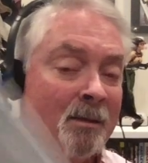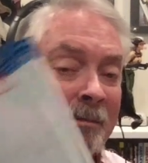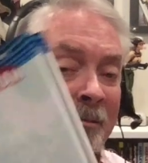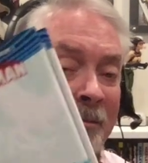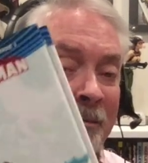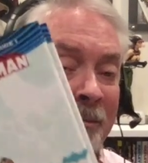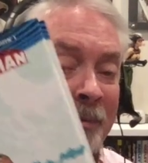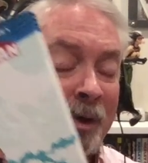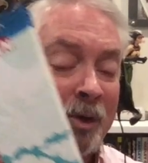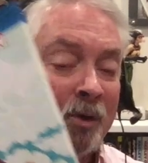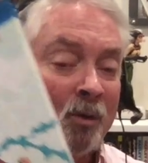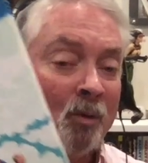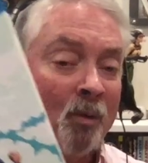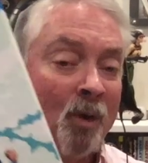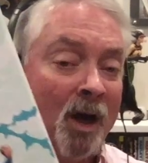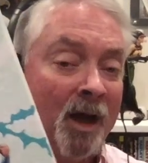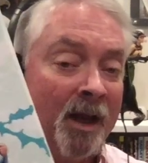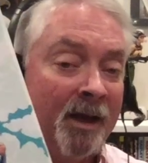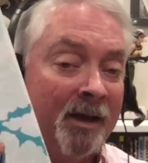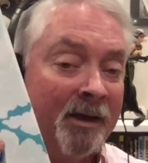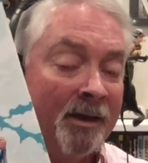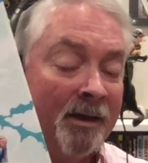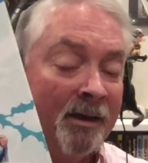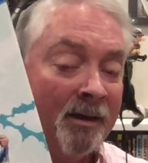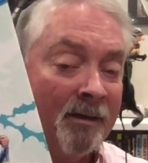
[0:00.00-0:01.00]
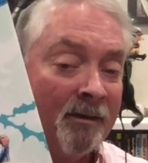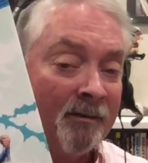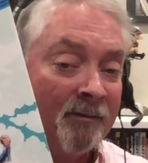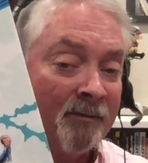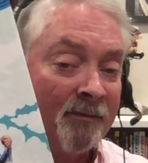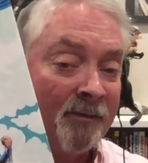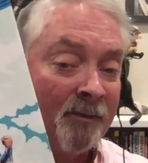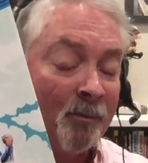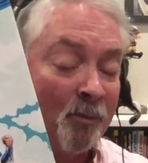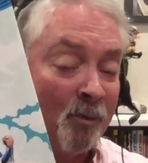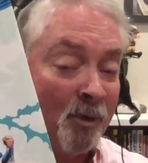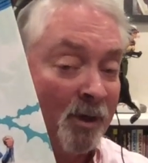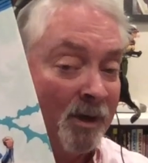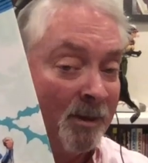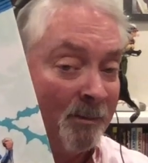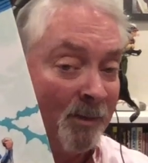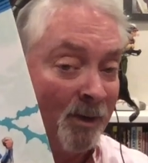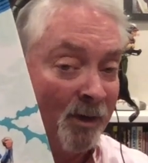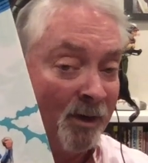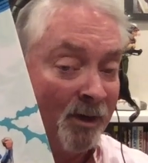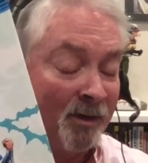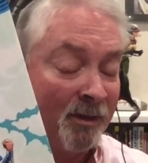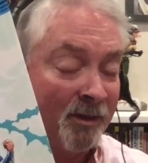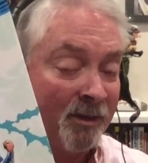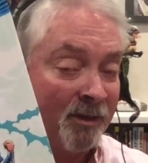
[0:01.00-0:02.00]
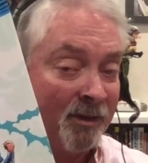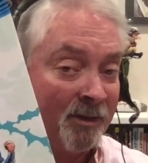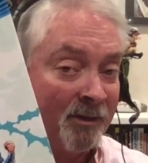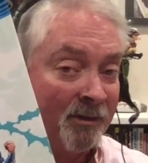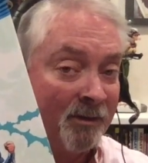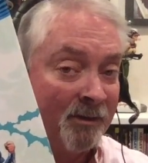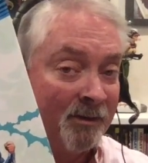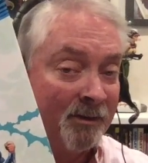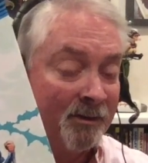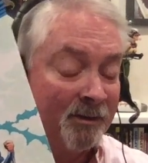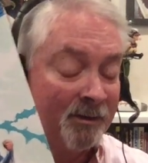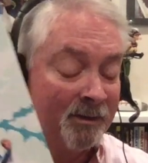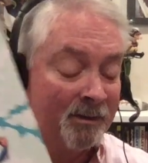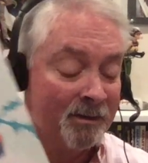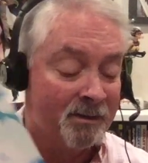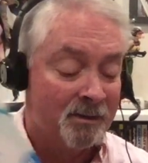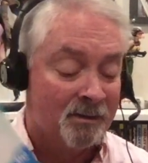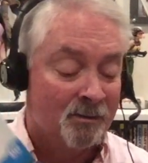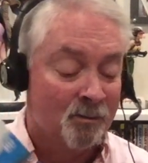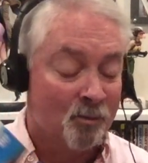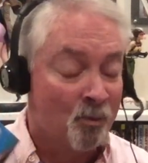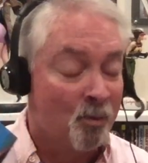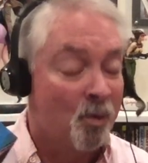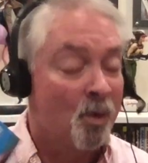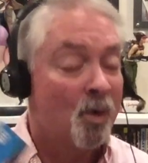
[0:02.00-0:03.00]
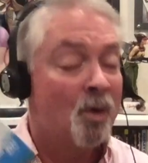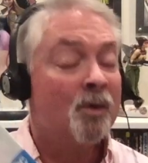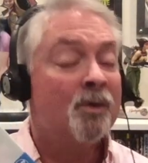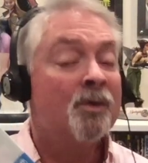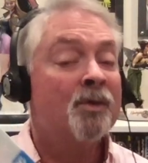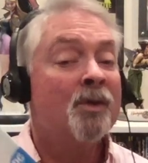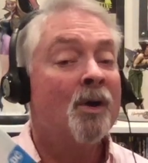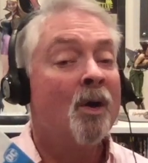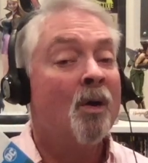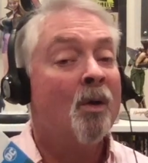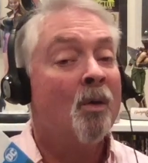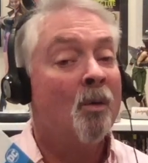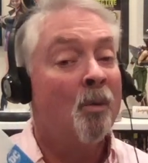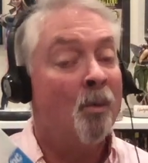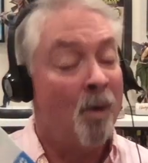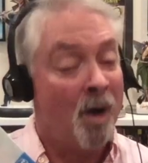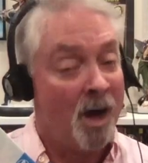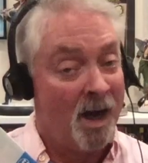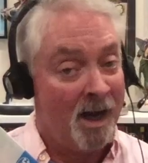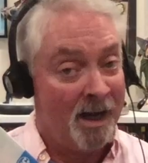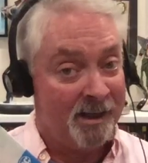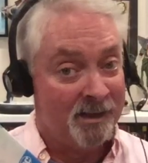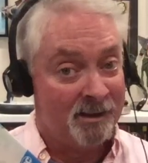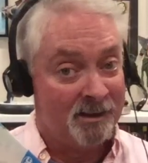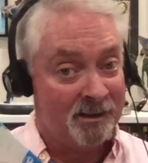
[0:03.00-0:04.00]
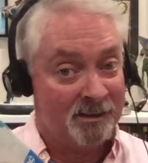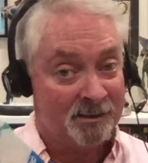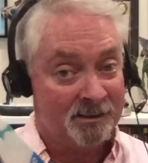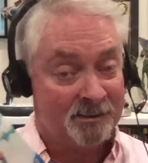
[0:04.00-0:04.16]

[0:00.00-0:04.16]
Book one from Rebirth. Worthwhile.